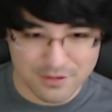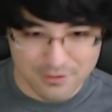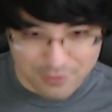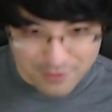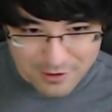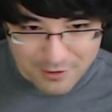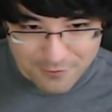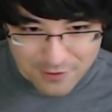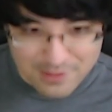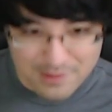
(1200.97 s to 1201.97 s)
trigger a
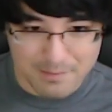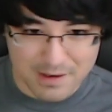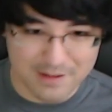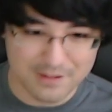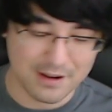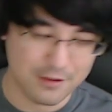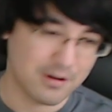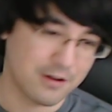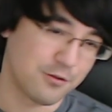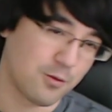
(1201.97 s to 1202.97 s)
friendly minion's death
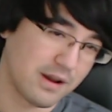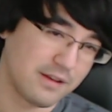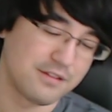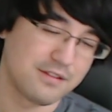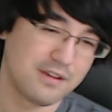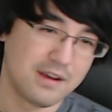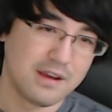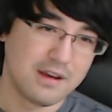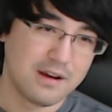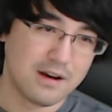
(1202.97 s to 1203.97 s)
rattle twice.
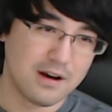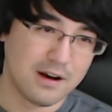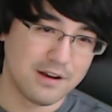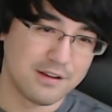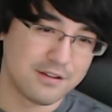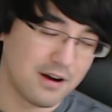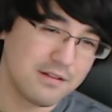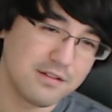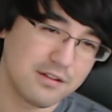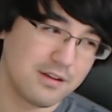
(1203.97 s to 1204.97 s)
So
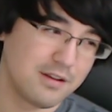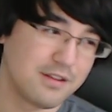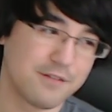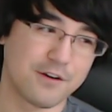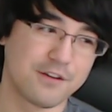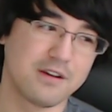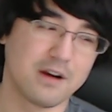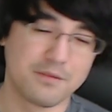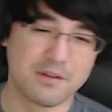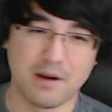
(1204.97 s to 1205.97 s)
obviously the first thing that
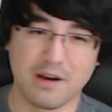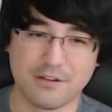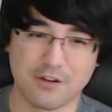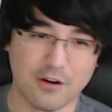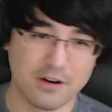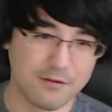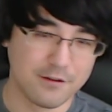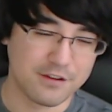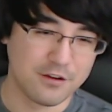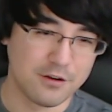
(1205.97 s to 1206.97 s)
comes to mind is
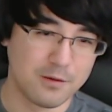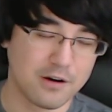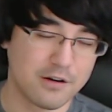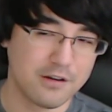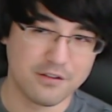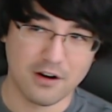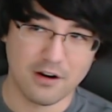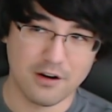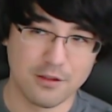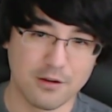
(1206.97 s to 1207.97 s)
Carnivorous Cube. We already
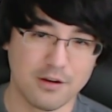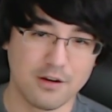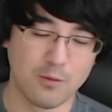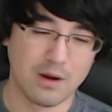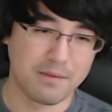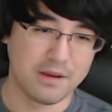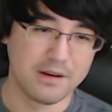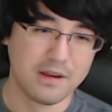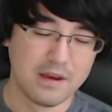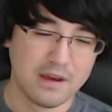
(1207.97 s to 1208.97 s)
saw the
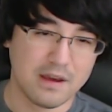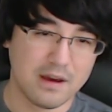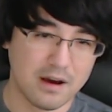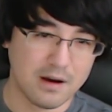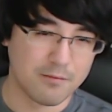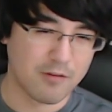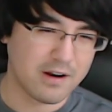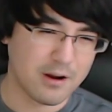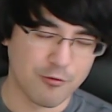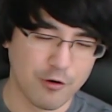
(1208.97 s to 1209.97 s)
weapon. Right
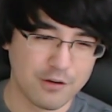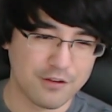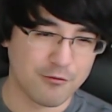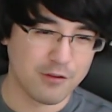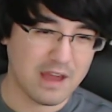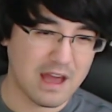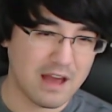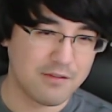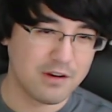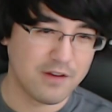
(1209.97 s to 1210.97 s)
now Rogue doesn't really
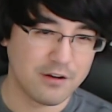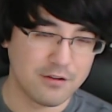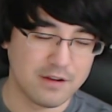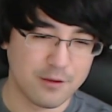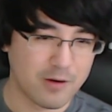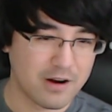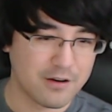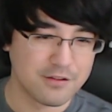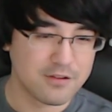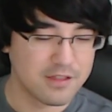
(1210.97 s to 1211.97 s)
have any value death
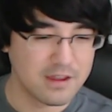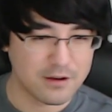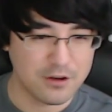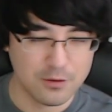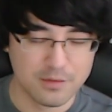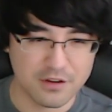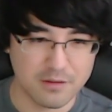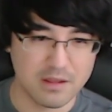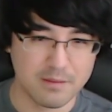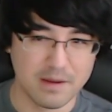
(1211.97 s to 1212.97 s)
rattle, so I think Cube is going
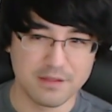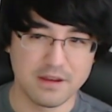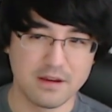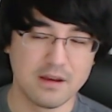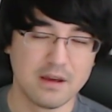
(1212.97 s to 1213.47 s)
to be the main thing.